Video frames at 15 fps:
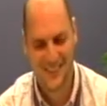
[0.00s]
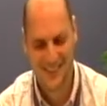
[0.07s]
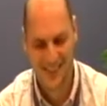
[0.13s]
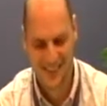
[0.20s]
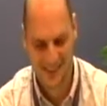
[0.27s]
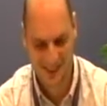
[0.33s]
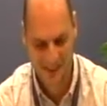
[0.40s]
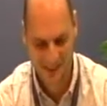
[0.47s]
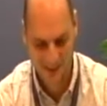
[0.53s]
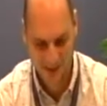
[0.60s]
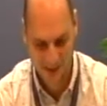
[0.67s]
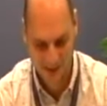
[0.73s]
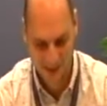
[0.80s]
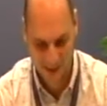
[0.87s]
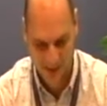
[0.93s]

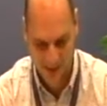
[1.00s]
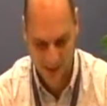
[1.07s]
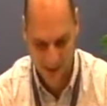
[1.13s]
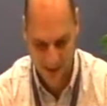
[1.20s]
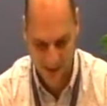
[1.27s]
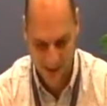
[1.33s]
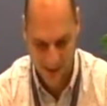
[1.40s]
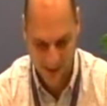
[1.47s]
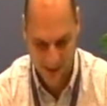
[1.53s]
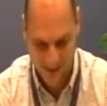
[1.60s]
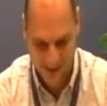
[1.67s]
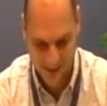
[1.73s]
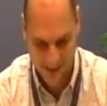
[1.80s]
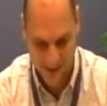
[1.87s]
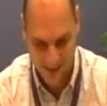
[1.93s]

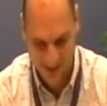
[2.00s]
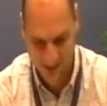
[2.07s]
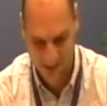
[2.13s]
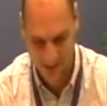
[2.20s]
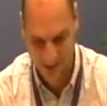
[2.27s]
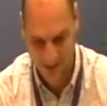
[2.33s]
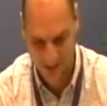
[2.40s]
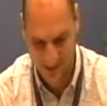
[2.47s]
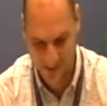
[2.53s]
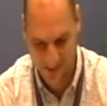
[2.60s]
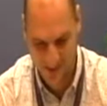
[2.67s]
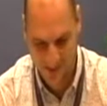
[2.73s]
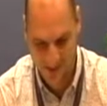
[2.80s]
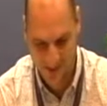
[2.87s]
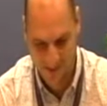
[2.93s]

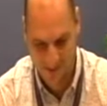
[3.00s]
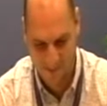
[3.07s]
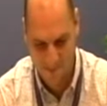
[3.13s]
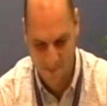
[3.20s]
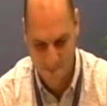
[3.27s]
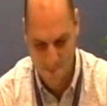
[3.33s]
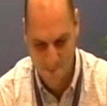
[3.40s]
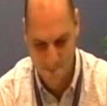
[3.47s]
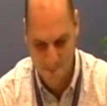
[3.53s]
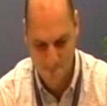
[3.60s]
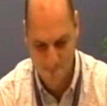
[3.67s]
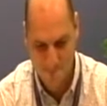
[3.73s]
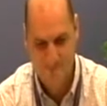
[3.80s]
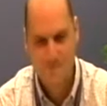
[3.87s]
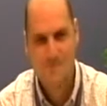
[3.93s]

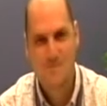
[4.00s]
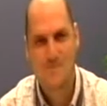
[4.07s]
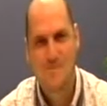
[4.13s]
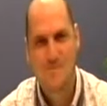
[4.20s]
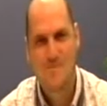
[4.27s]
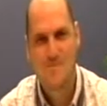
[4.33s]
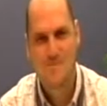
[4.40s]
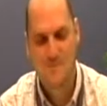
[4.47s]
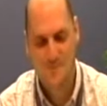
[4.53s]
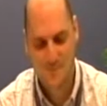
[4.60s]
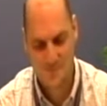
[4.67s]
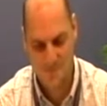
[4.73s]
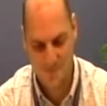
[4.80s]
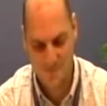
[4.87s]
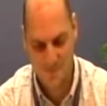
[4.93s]

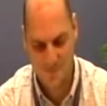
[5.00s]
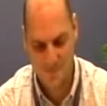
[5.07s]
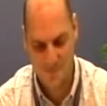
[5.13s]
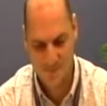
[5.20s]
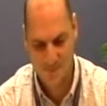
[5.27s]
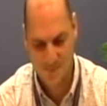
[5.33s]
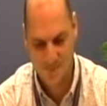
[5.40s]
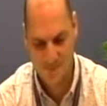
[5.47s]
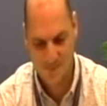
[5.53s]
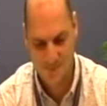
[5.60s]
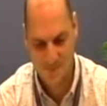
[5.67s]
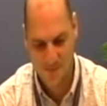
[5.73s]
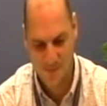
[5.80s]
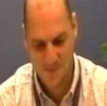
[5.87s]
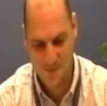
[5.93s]

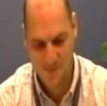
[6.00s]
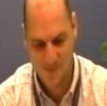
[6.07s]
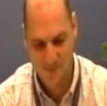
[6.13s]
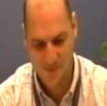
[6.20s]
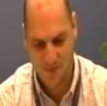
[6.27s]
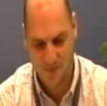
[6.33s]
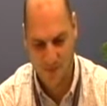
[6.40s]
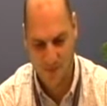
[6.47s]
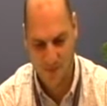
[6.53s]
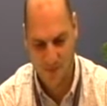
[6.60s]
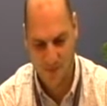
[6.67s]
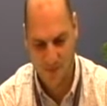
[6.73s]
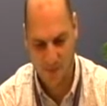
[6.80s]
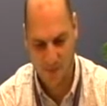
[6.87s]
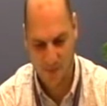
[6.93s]

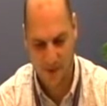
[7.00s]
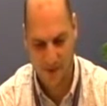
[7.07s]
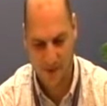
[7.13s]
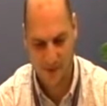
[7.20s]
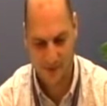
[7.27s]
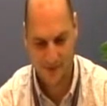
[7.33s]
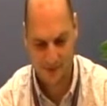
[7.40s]
No words are spoken by the person on screen.